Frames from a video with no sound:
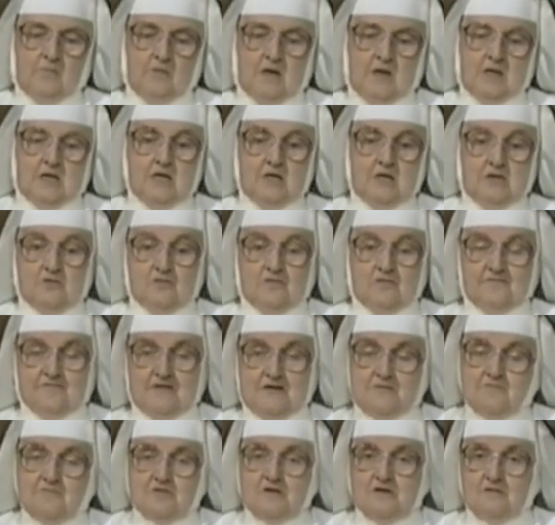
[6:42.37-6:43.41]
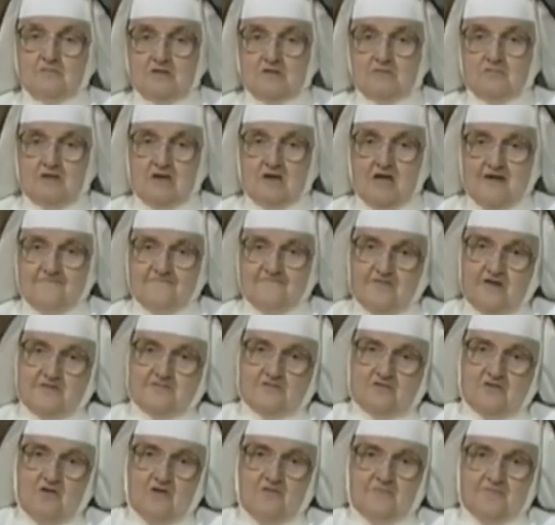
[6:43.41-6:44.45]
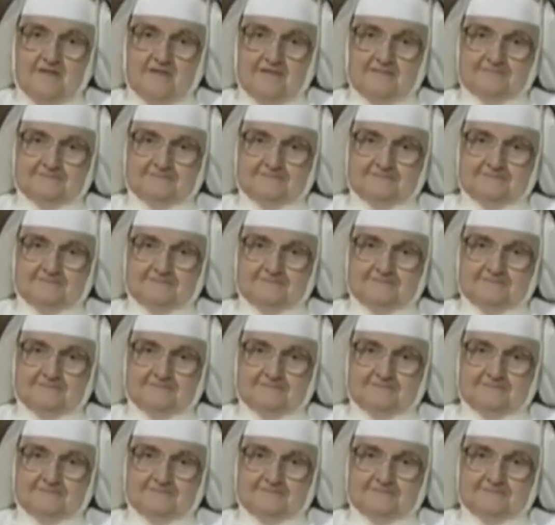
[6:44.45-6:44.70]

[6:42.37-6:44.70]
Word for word: In November, we will have Father Gobbi.